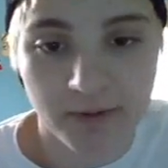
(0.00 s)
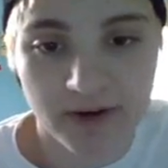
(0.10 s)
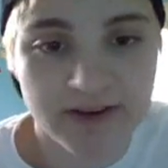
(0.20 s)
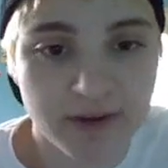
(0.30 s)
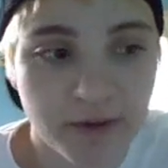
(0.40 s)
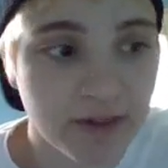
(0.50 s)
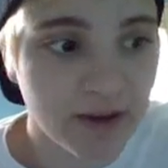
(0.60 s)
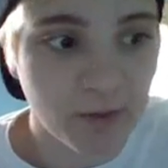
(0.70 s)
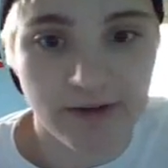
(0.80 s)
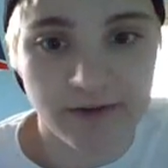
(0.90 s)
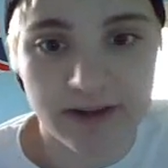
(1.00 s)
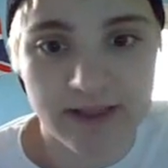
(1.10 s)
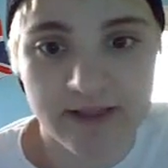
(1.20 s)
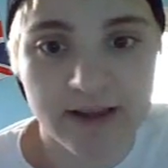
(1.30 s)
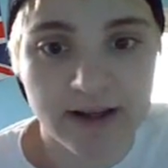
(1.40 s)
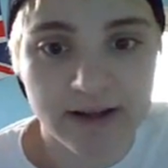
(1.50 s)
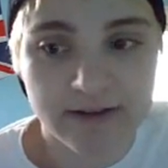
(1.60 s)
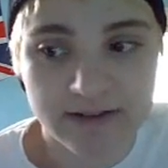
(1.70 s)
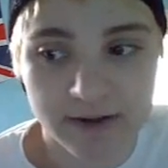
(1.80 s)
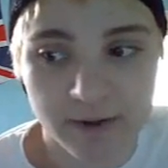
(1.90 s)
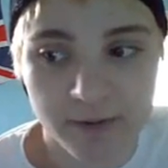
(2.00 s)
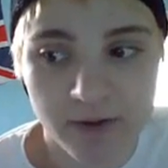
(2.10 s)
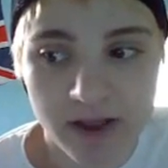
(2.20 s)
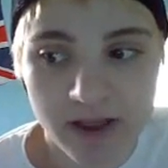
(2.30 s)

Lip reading: or I still think whatever they think it is. So